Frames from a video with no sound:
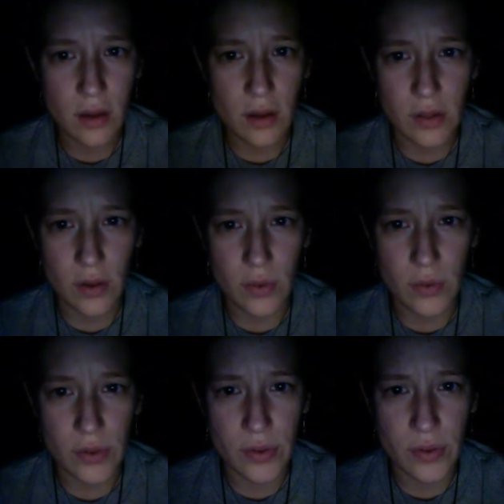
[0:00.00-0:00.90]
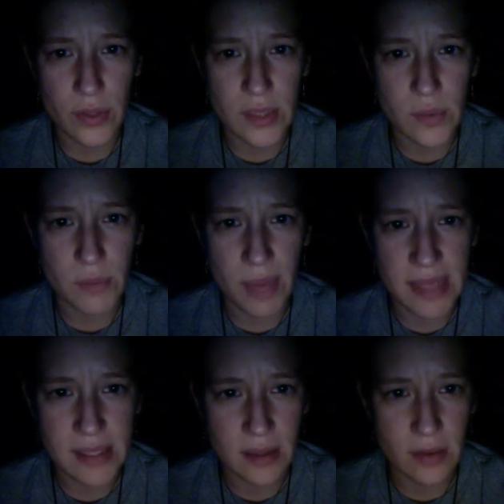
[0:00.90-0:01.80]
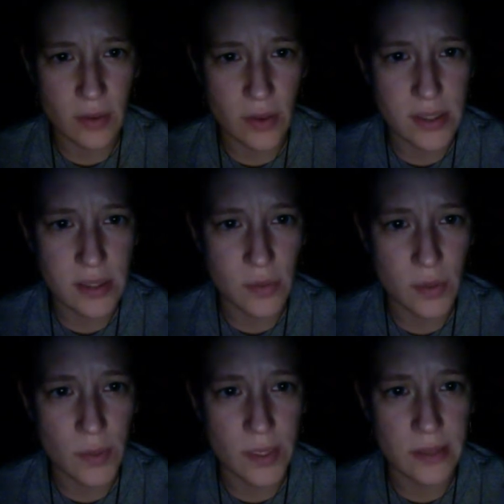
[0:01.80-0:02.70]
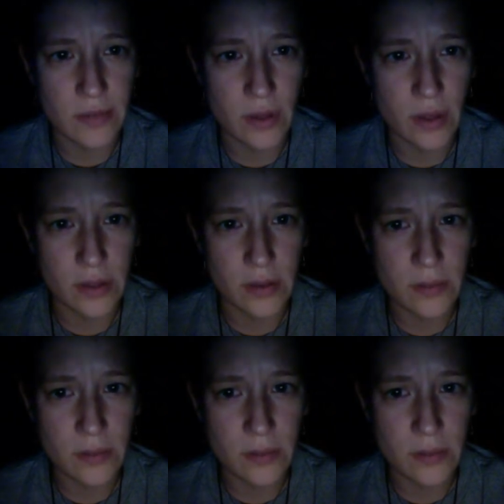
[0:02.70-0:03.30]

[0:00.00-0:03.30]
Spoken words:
On the whole, though, these were passing thoughts and were quickly forgotten.